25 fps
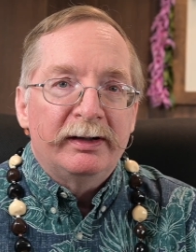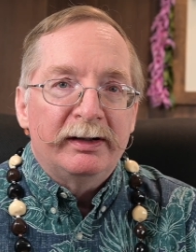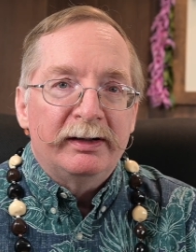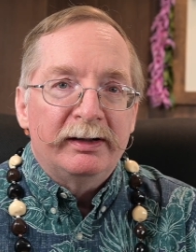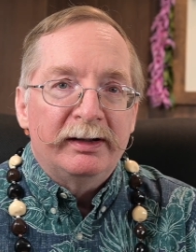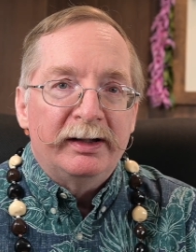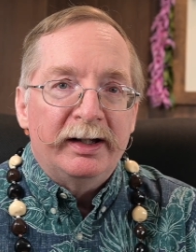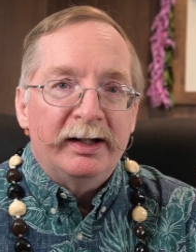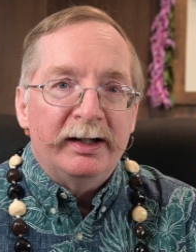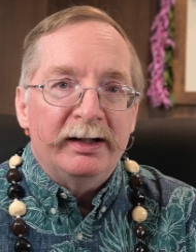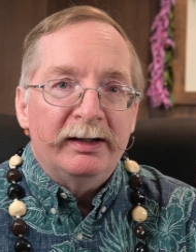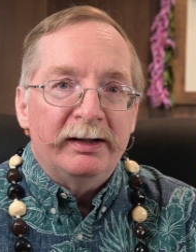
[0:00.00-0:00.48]

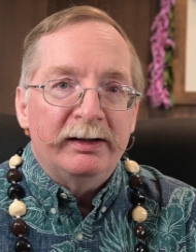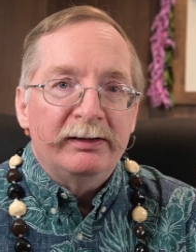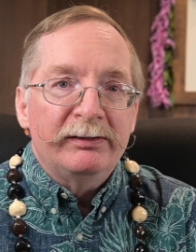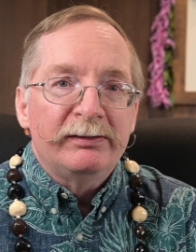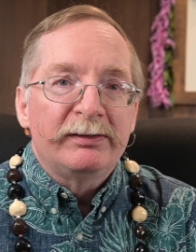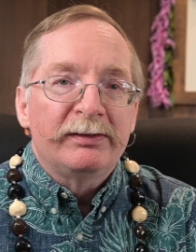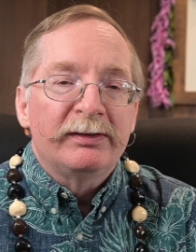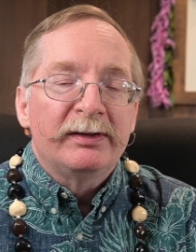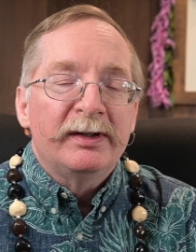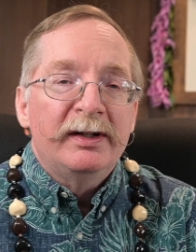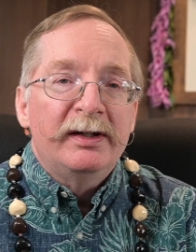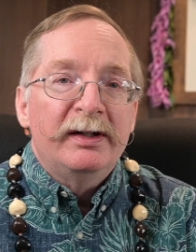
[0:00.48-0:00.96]

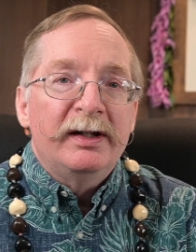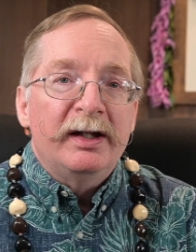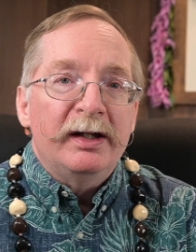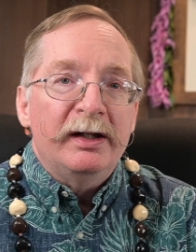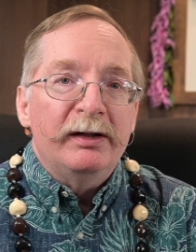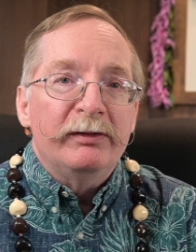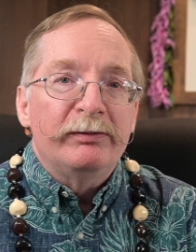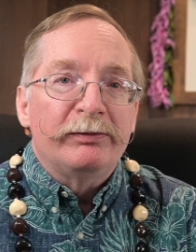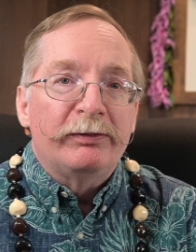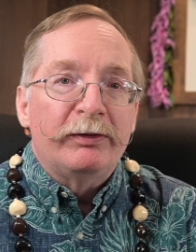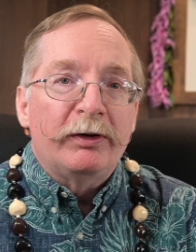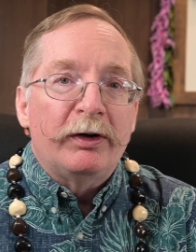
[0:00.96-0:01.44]
land
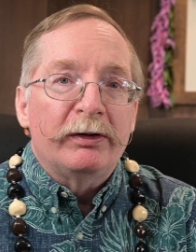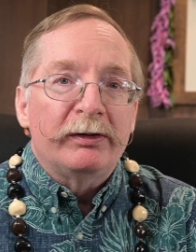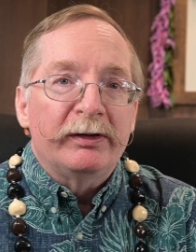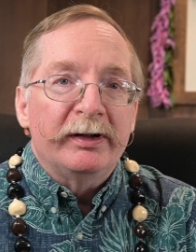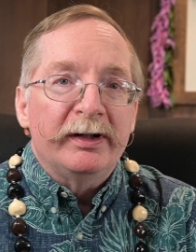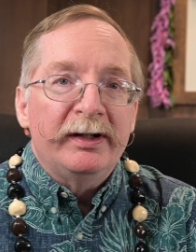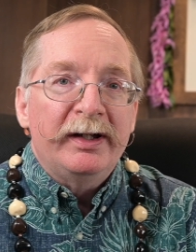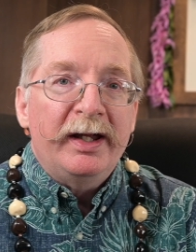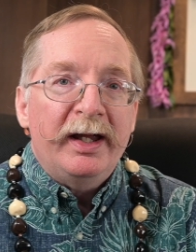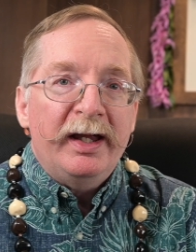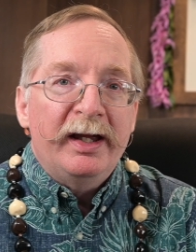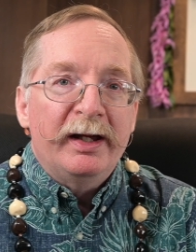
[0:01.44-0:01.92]
a
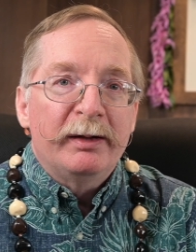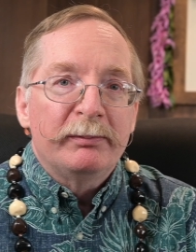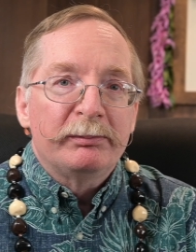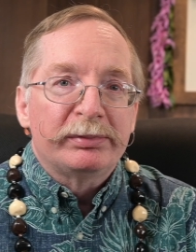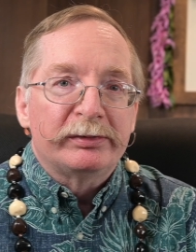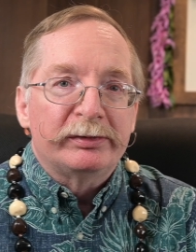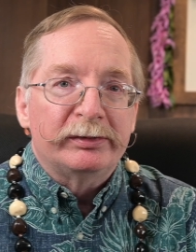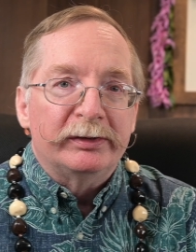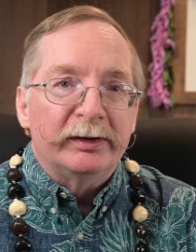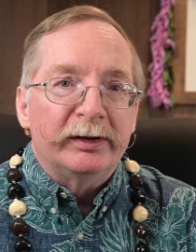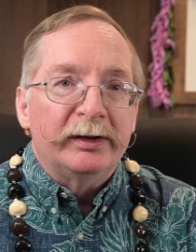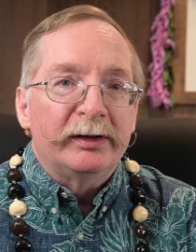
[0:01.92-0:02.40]
foreign
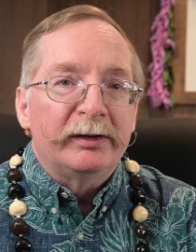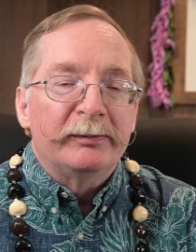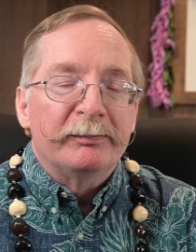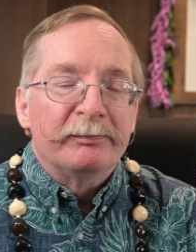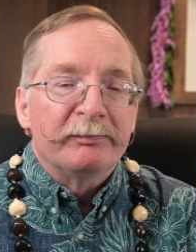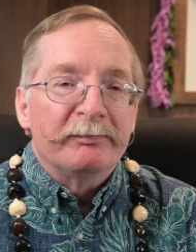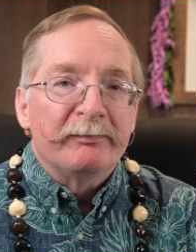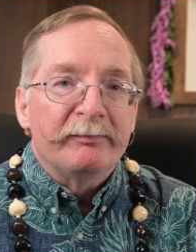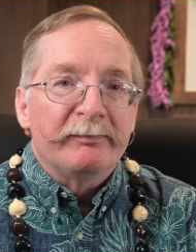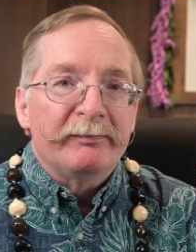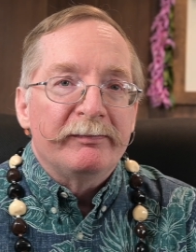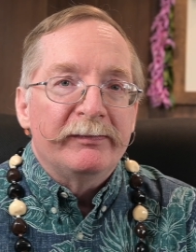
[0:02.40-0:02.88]
emperor,
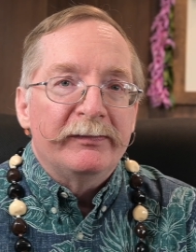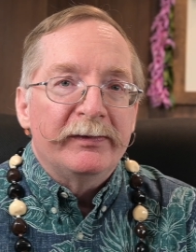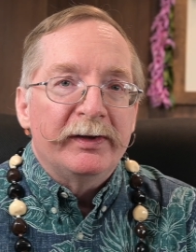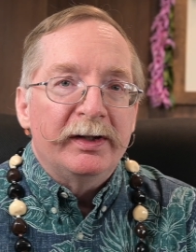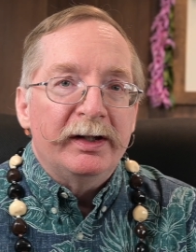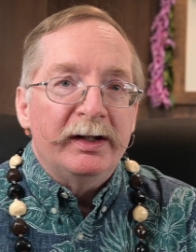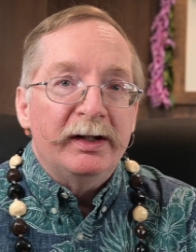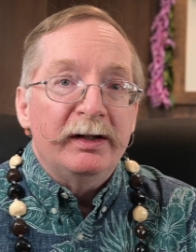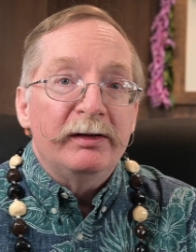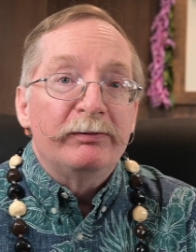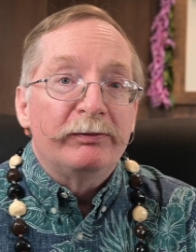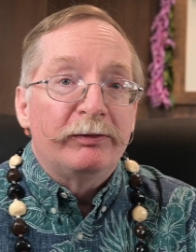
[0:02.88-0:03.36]

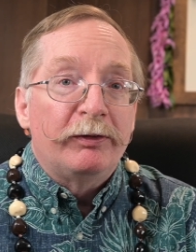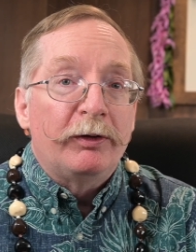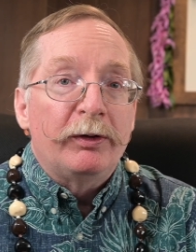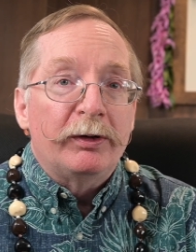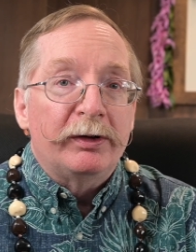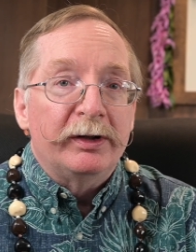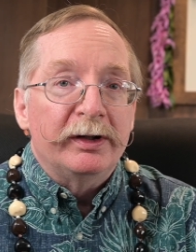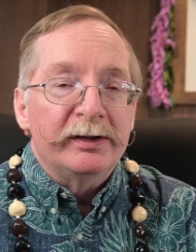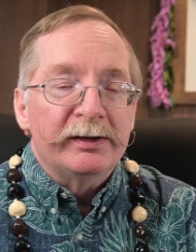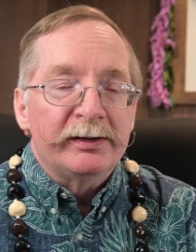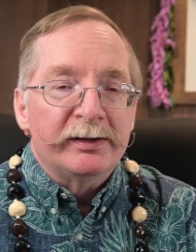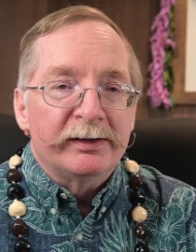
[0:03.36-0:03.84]
a
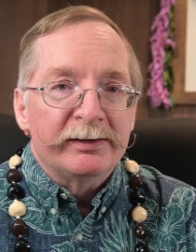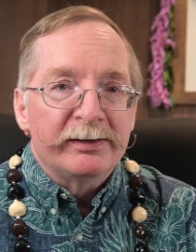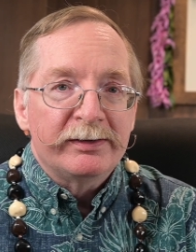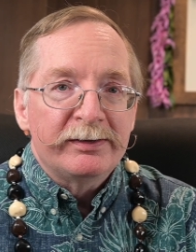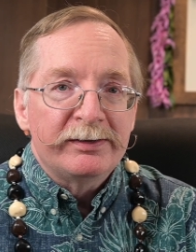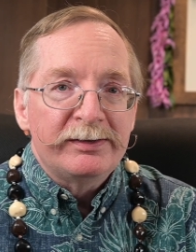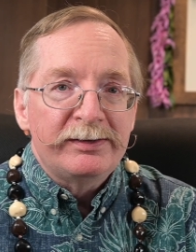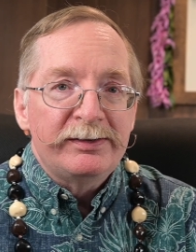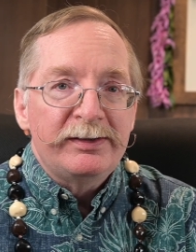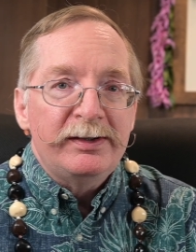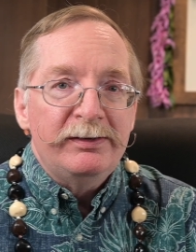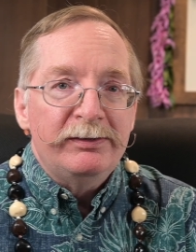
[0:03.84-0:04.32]
foreign
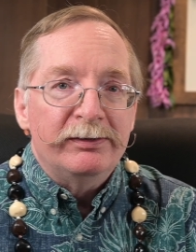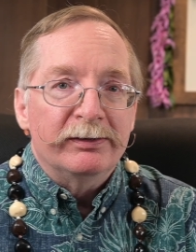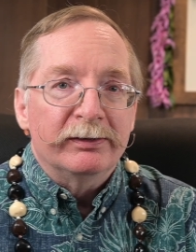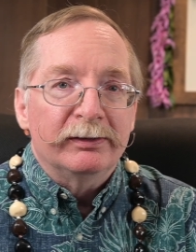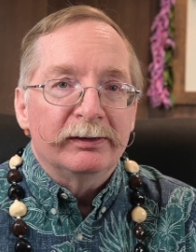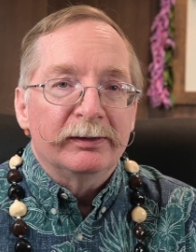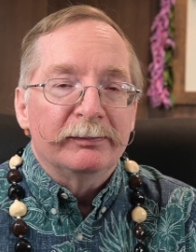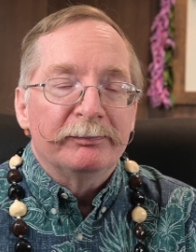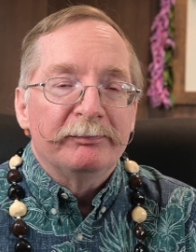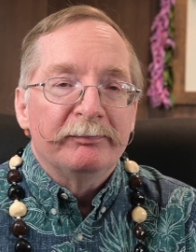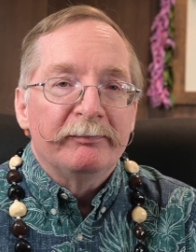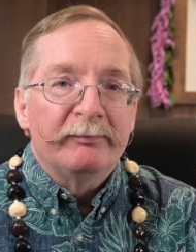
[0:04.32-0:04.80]

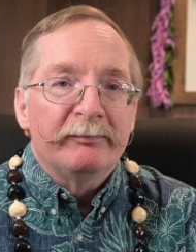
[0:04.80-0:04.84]
Caesar.